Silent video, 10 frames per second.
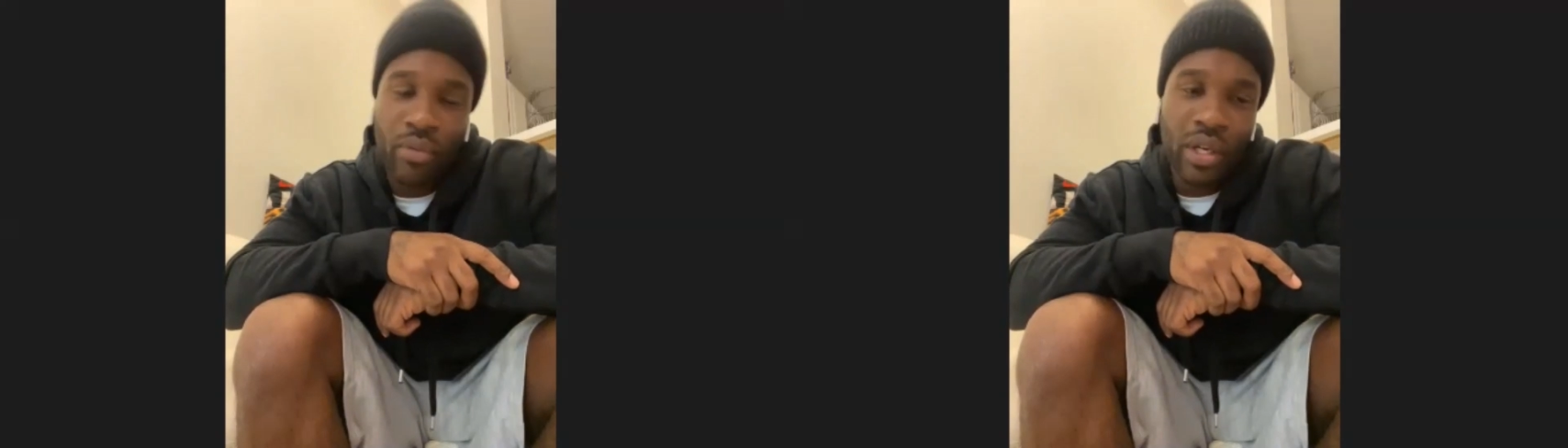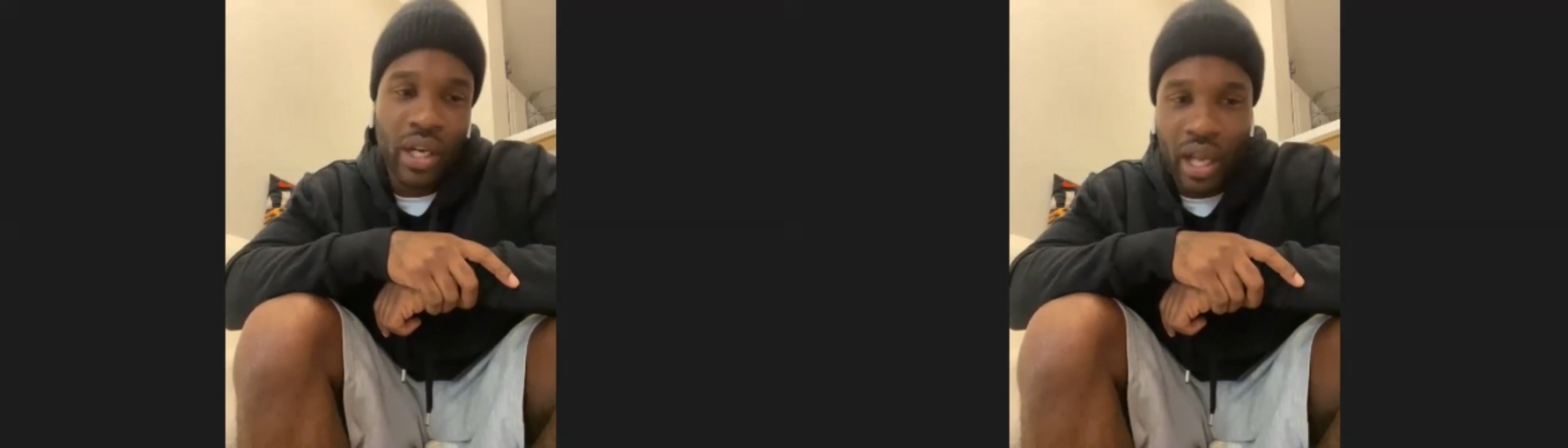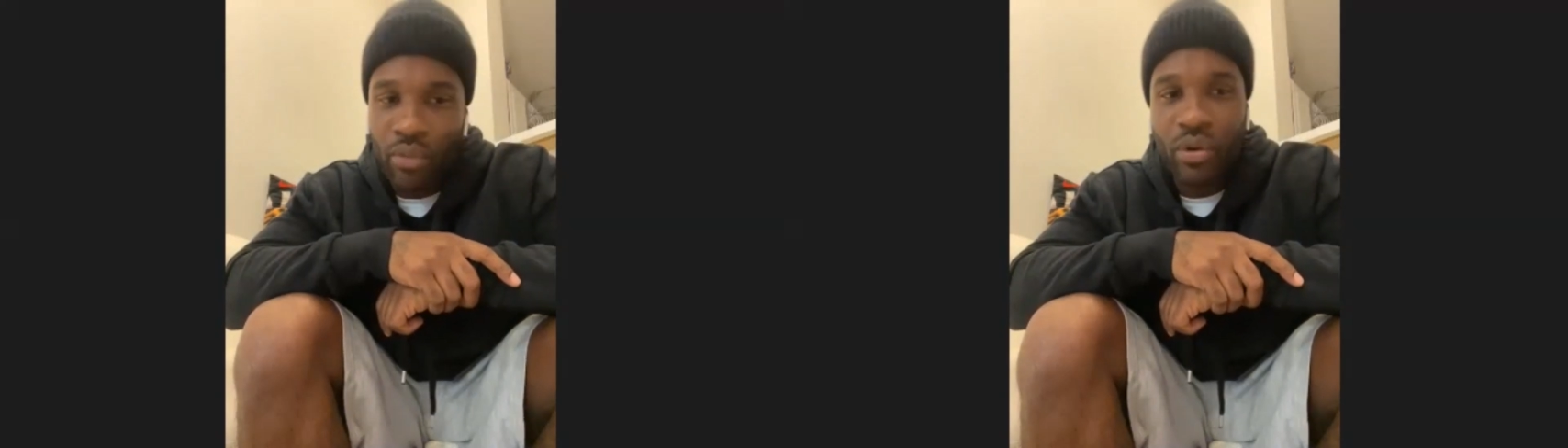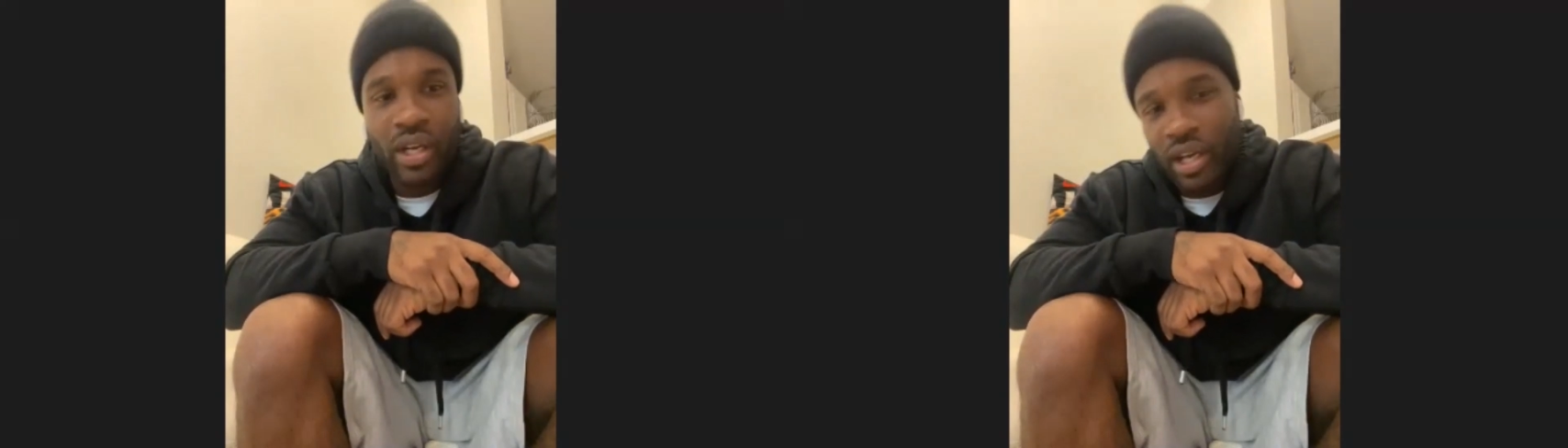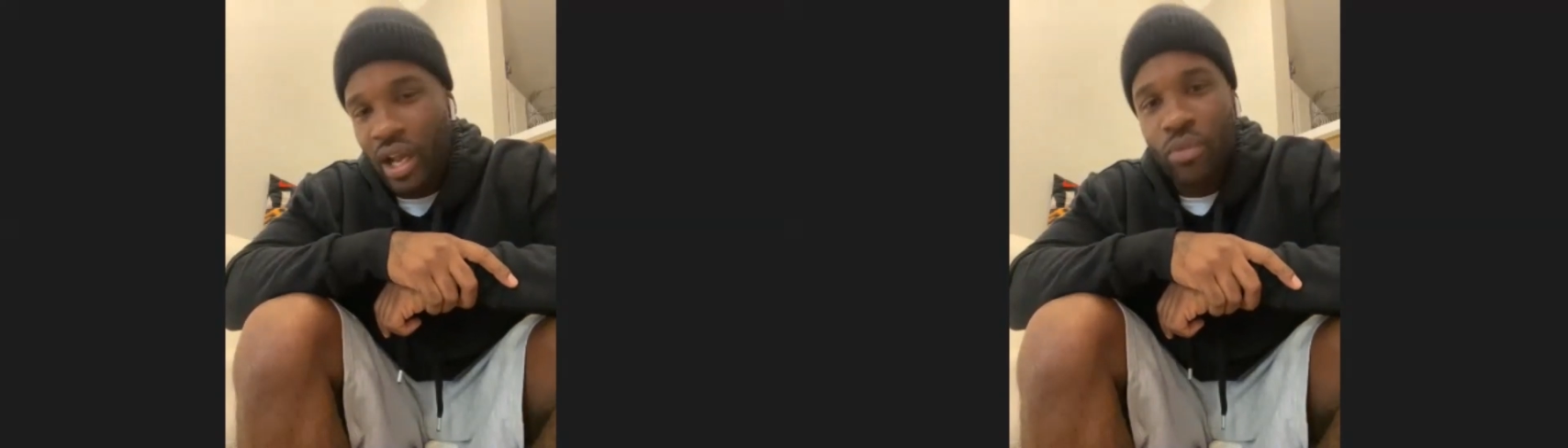Erica,
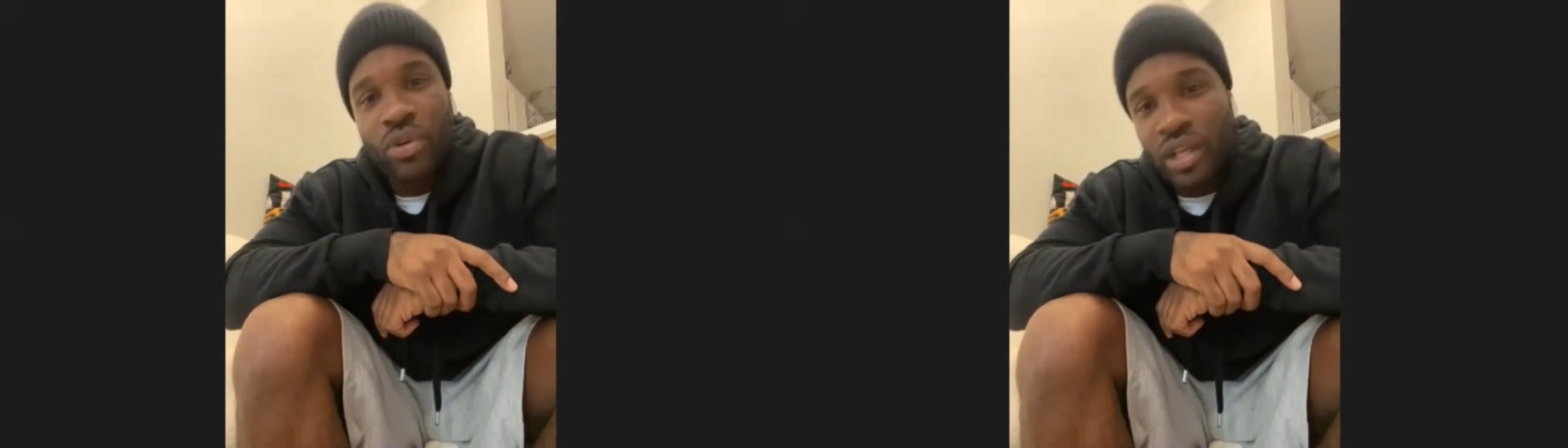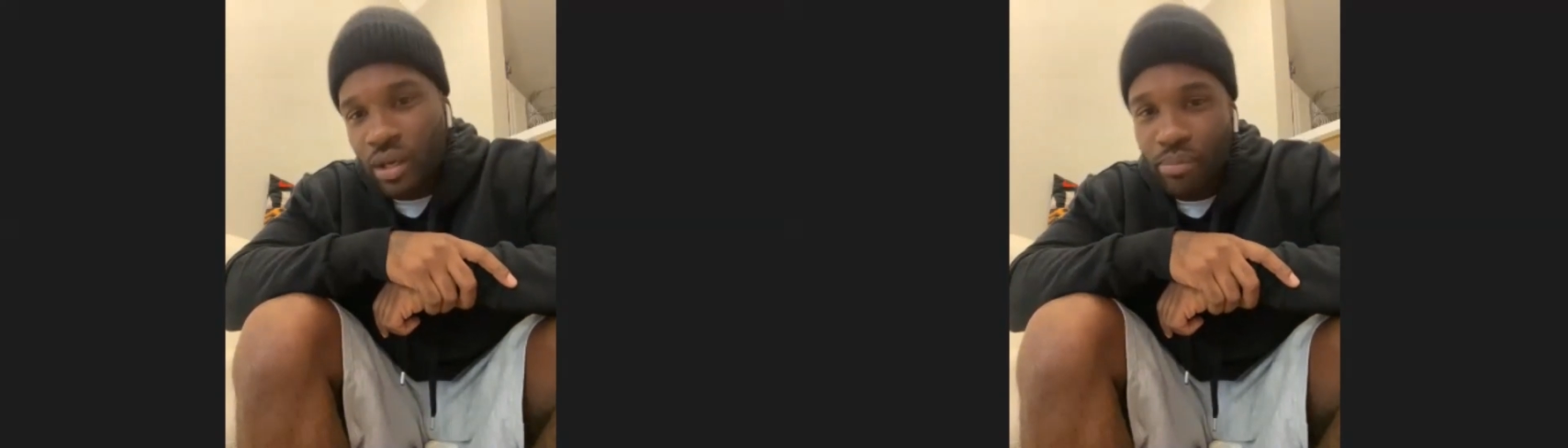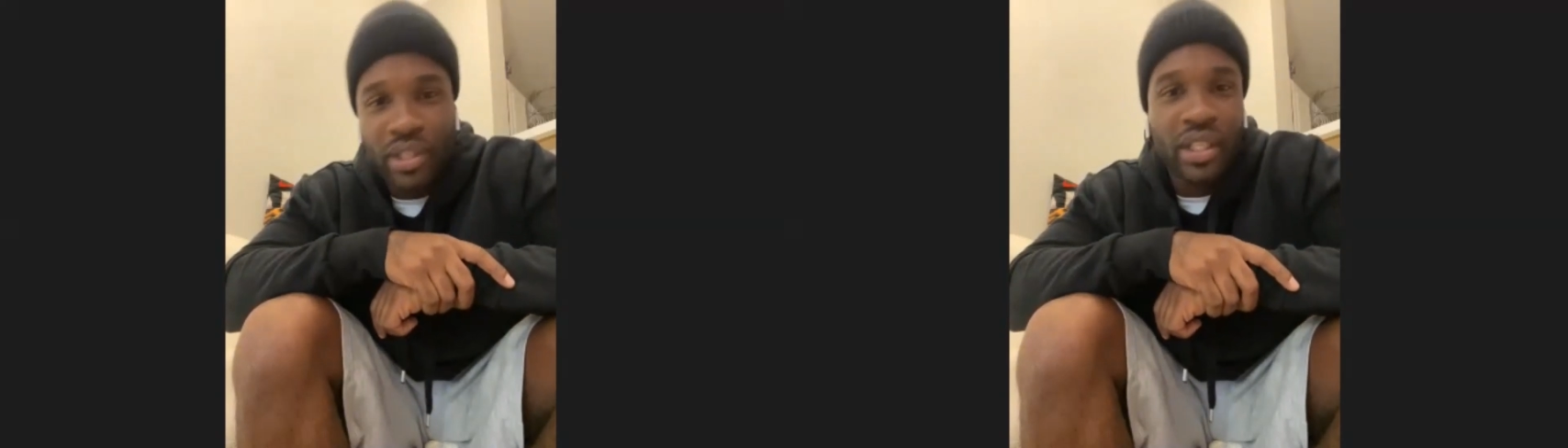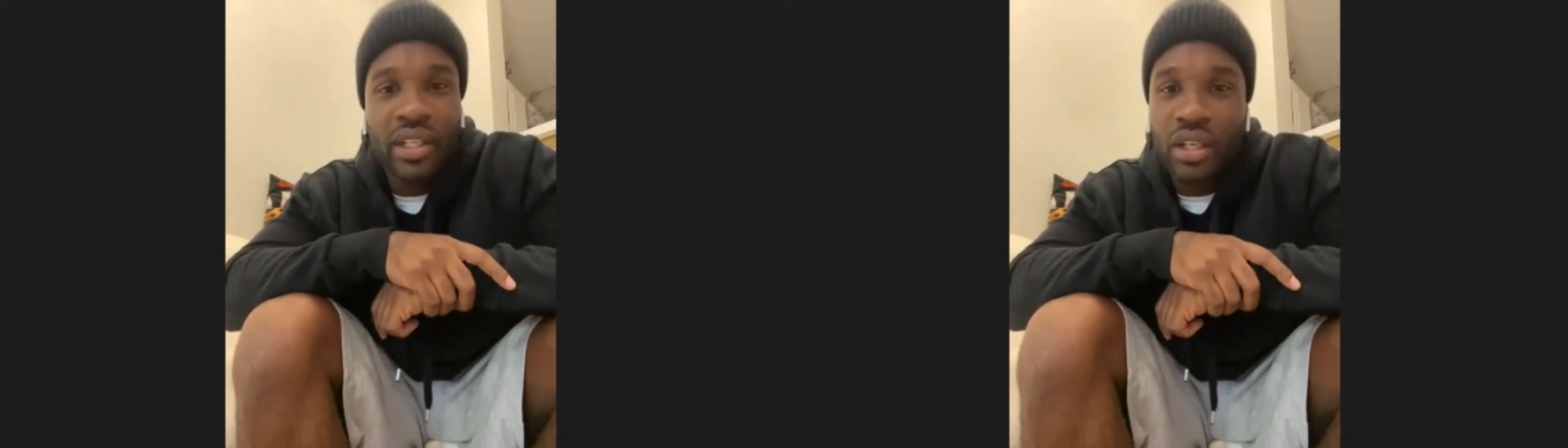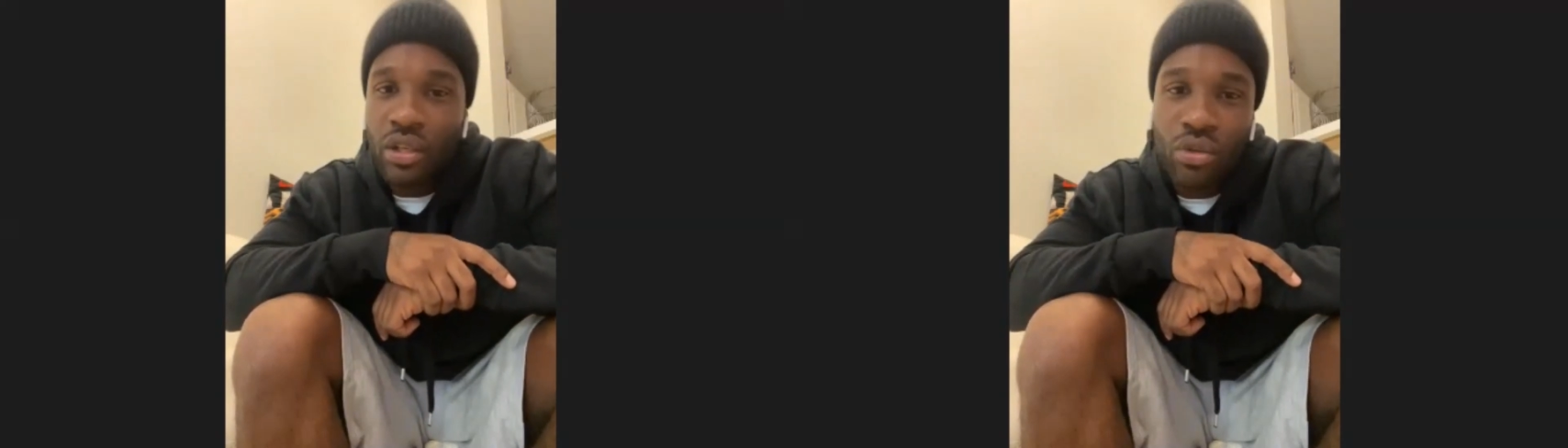but
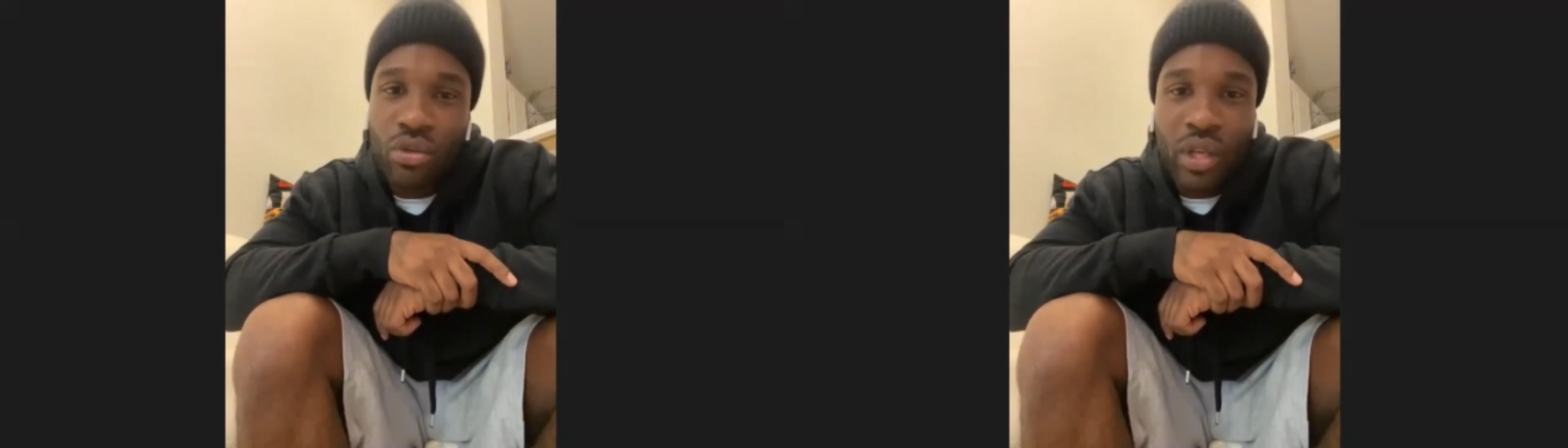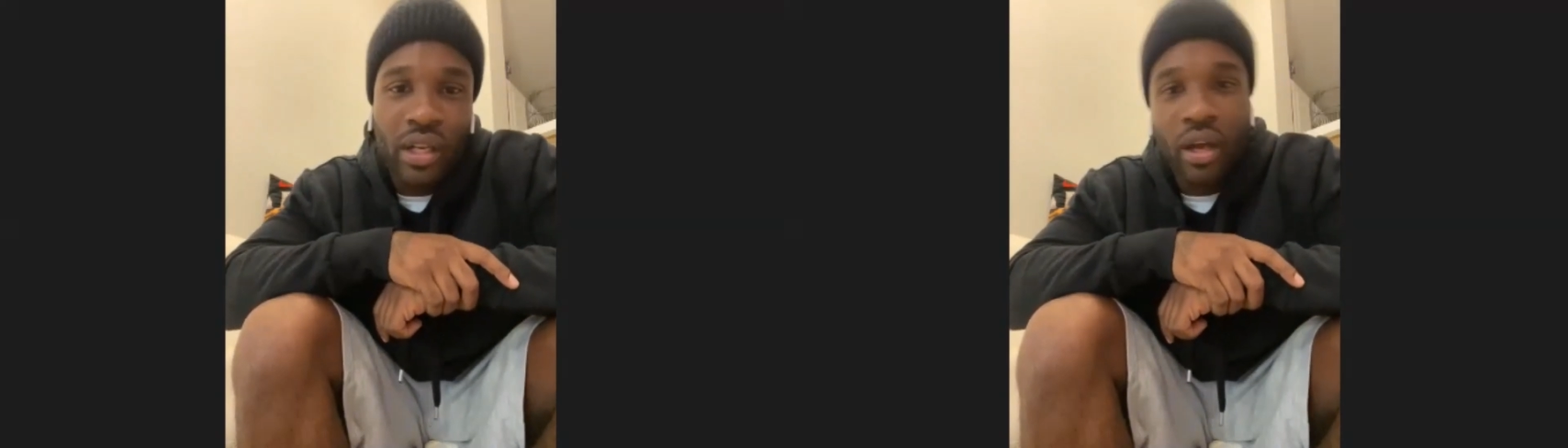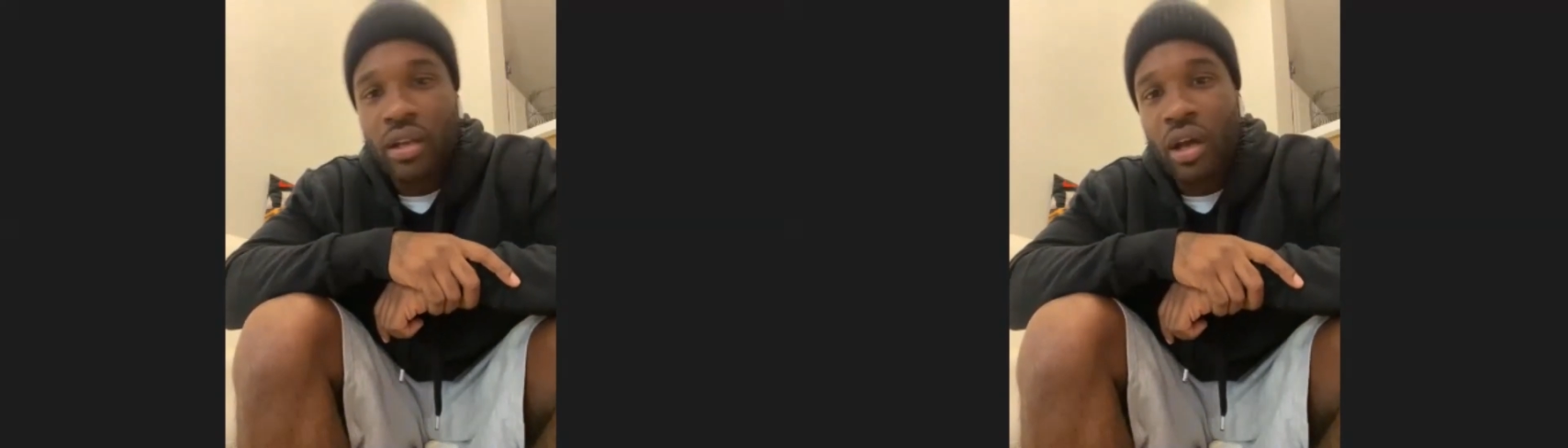then the Lou they